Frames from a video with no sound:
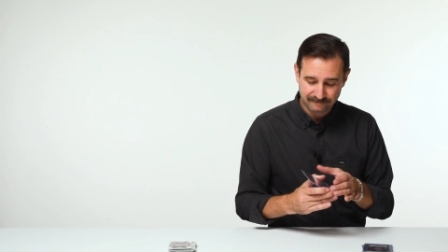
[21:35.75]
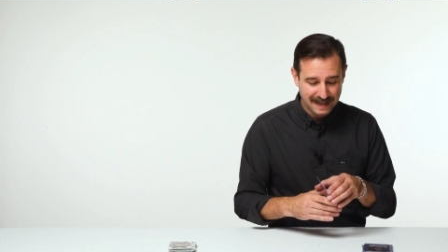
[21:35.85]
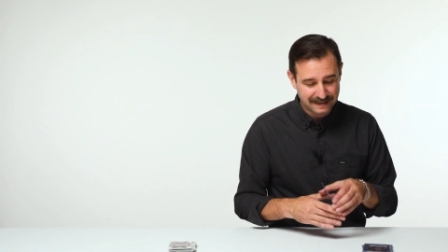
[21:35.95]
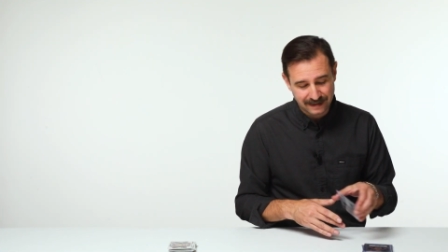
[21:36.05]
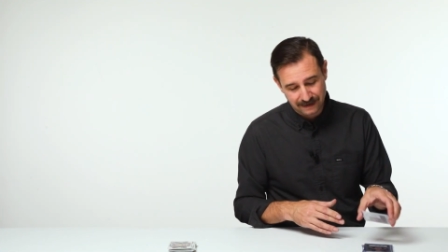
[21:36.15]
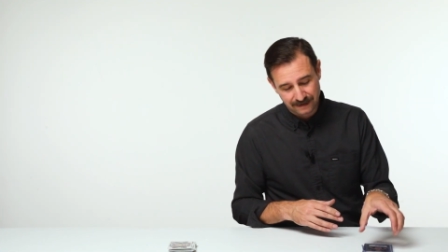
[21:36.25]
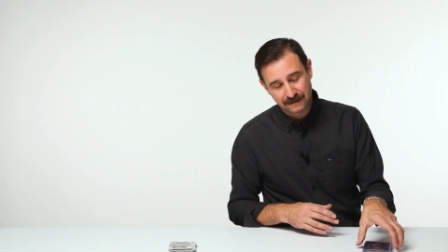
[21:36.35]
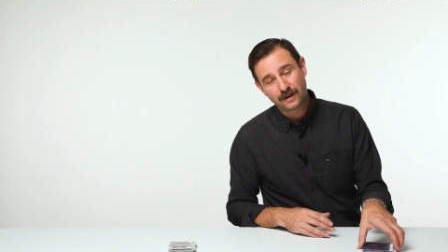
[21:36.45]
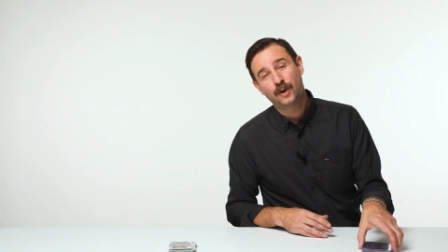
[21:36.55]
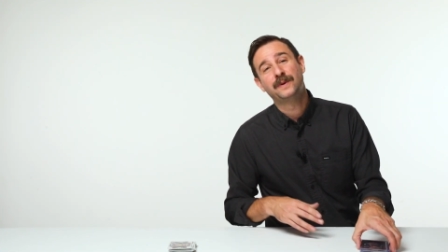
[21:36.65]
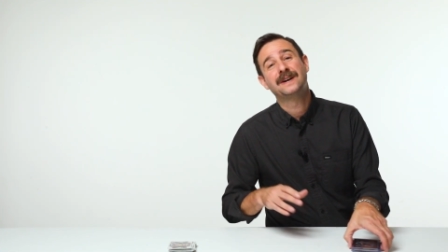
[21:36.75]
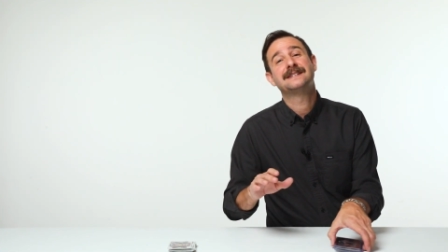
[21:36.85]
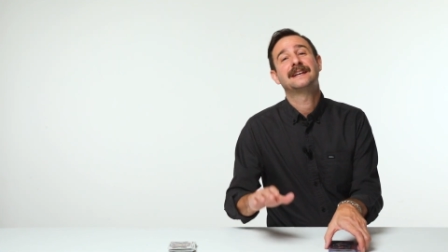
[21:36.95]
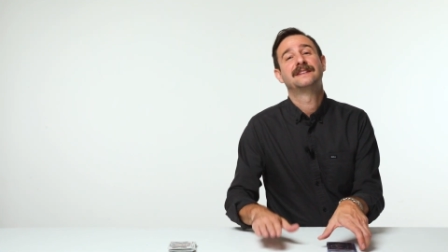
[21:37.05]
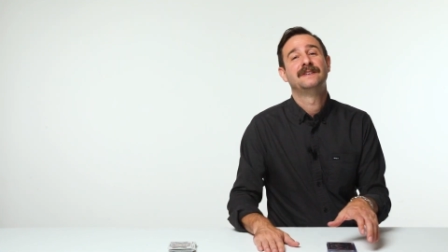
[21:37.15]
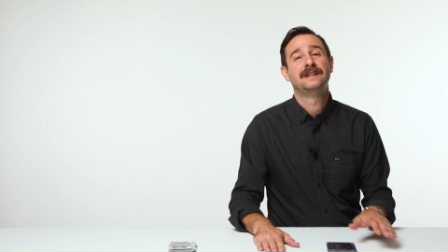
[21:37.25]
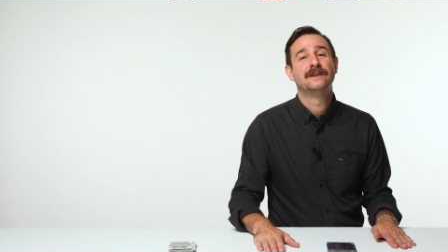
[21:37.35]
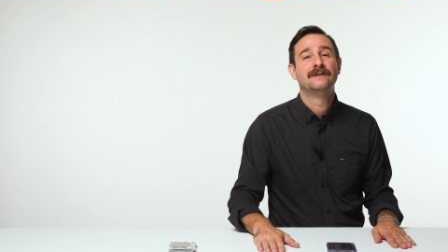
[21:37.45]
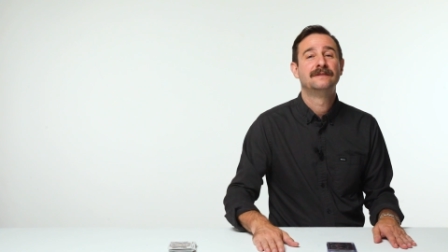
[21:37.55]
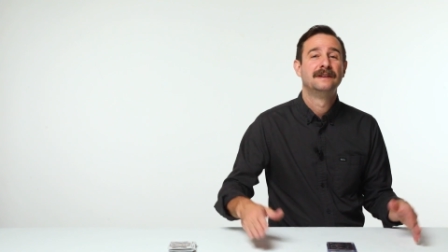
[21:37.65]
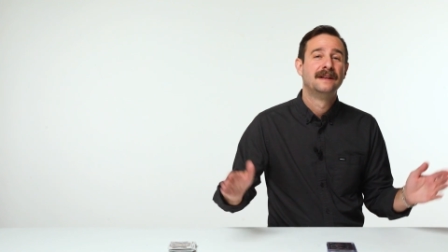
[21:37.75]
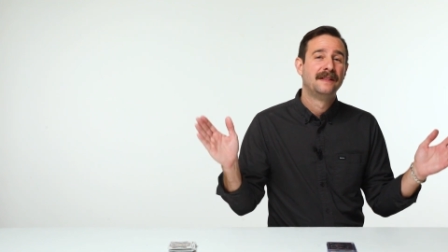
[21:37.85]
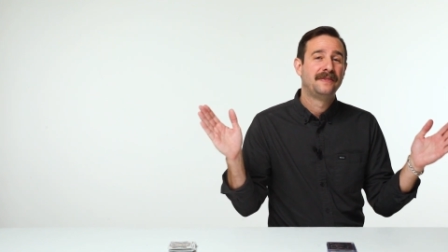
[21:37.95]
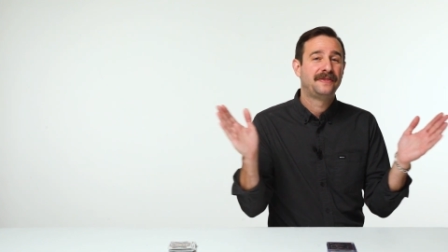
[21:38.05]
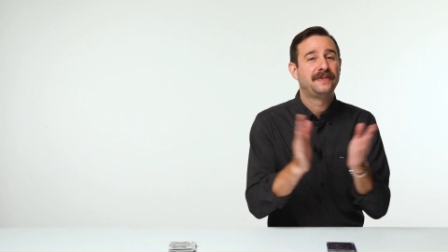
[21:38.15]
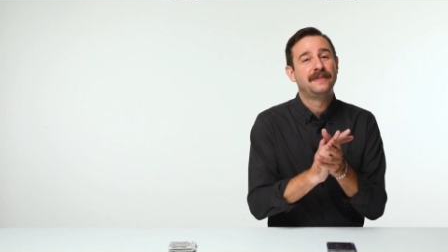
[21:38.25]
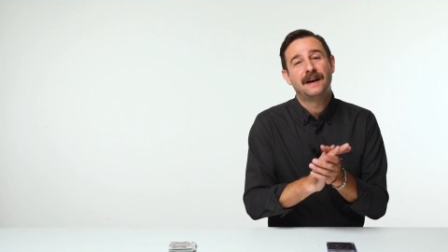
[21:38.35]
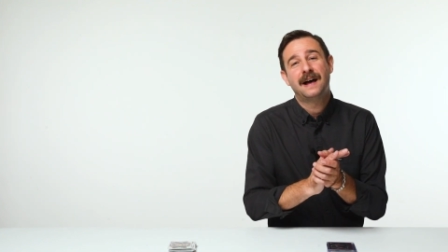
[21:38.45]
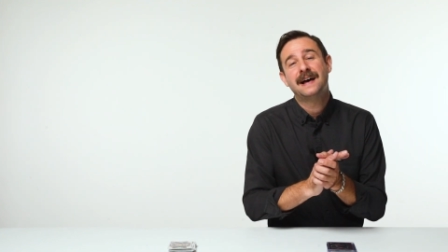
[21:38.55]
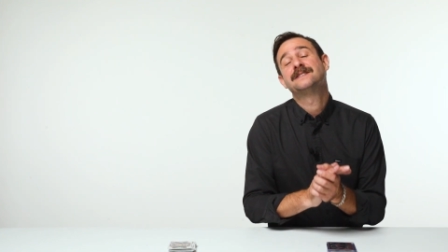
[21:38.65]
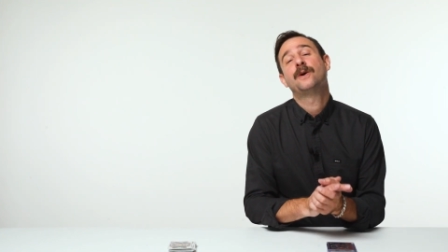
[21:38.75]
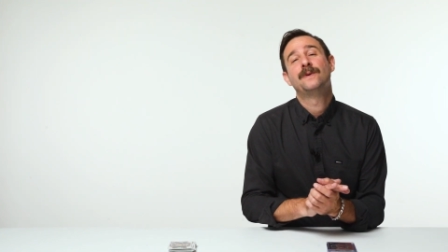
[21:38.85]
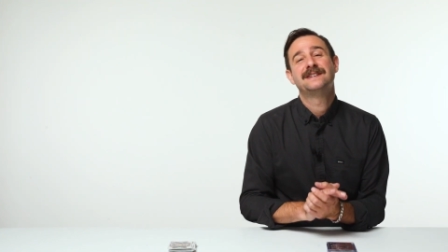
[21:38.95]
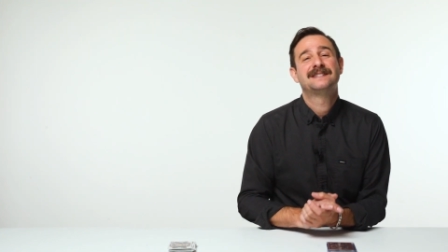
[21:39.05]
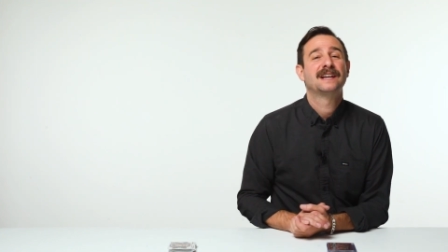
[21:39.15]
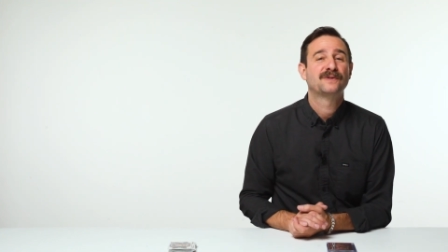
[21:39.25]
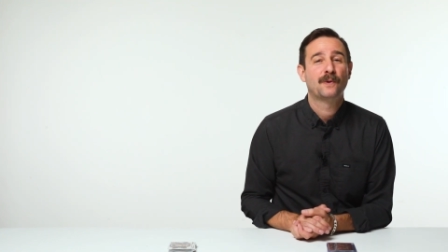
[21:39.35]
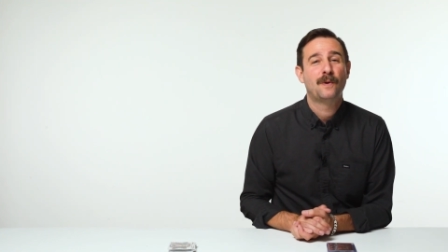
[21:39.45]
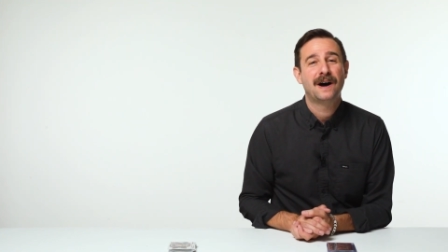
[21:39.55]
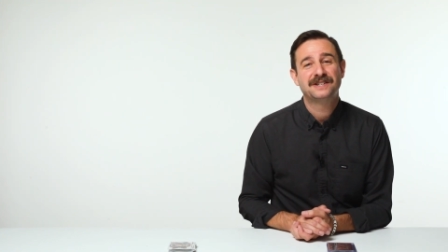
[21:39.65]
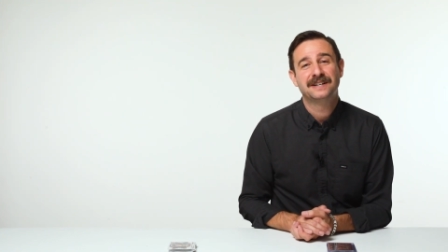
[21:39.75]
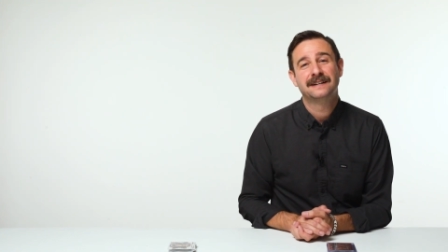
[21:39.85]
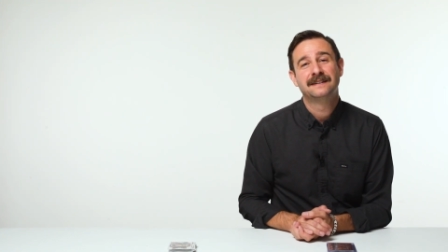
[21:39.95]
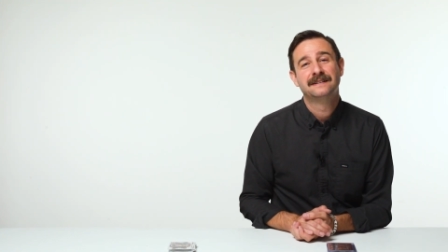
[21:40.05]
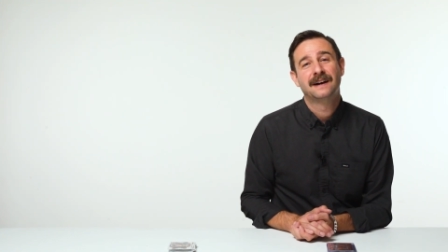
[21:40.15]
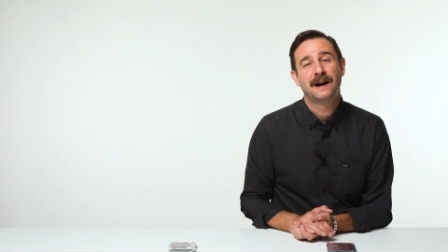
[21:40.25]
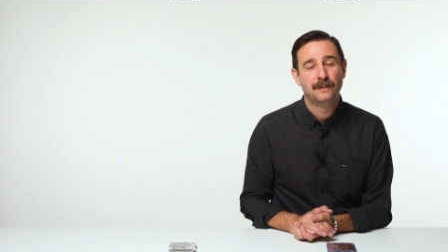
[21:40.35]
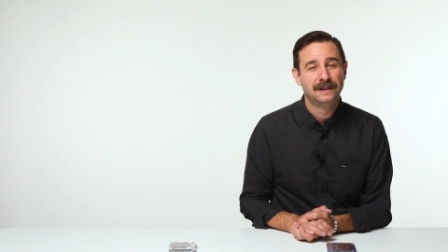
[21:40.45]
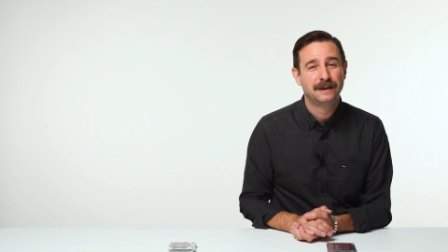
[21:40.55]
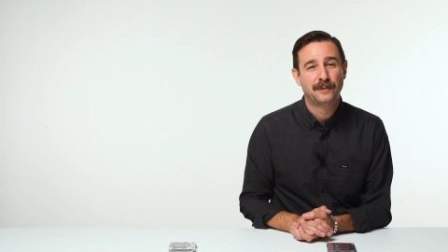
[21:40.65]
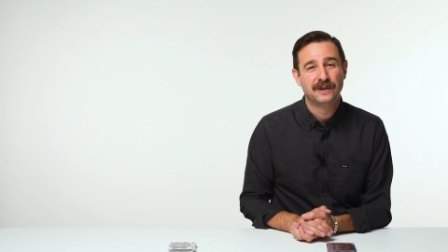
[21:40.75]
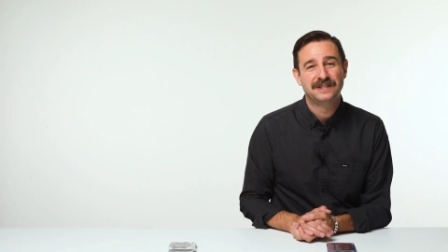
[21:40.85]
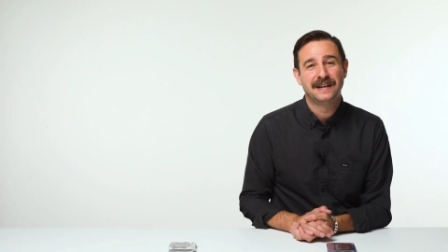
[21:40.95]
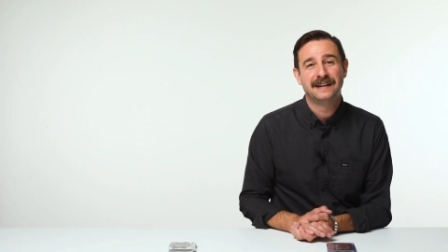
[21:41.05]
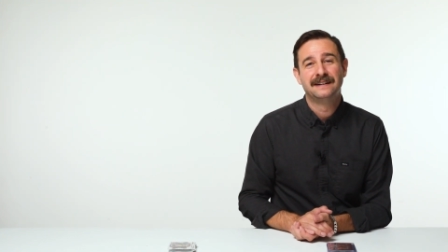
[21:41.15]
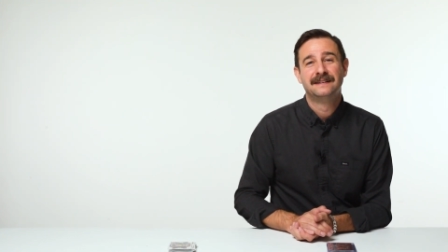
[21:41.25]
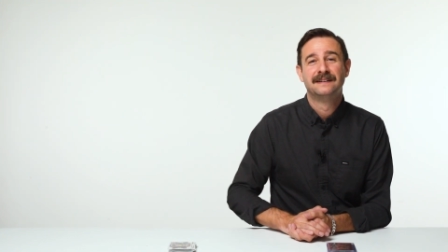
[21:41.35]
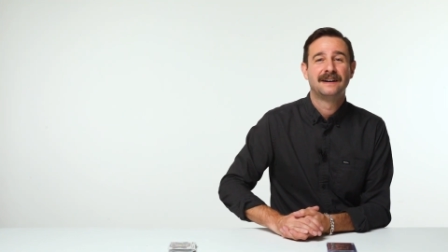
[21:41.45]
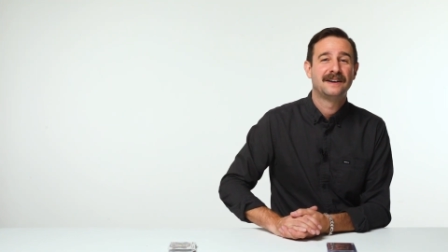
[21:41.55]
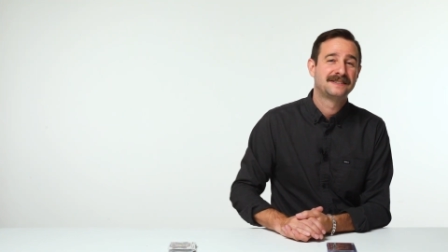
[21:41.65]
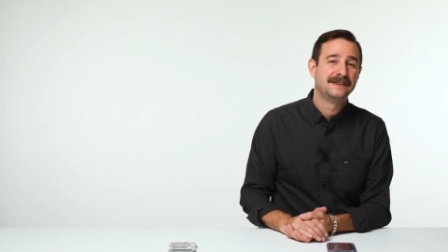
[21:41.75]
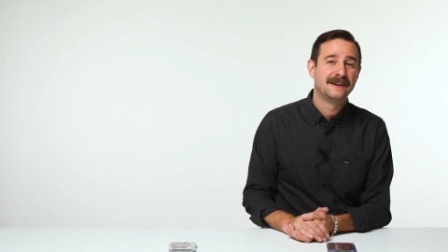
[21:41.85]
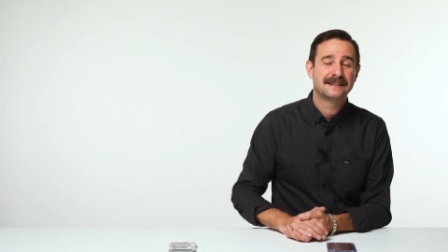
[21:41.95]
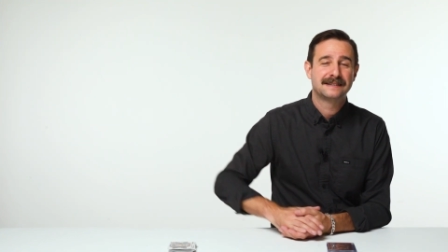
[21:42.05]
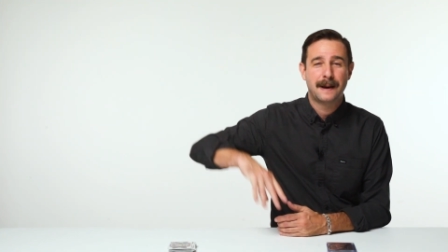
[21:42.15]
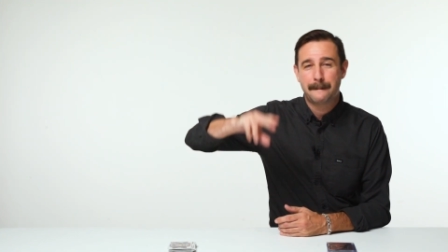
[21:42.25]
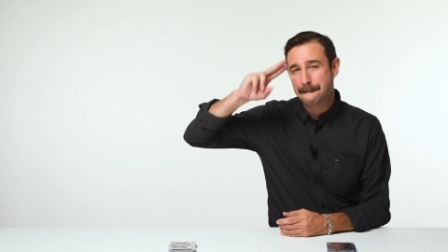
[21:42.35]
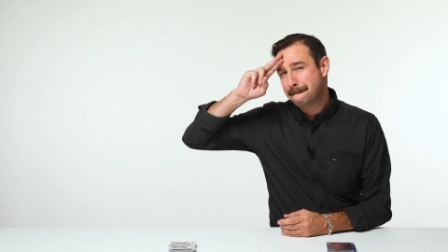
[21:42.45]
That's it. Hope you guys liked the video. As always, thanks for watching. I really appreciate it. I'll see you next time.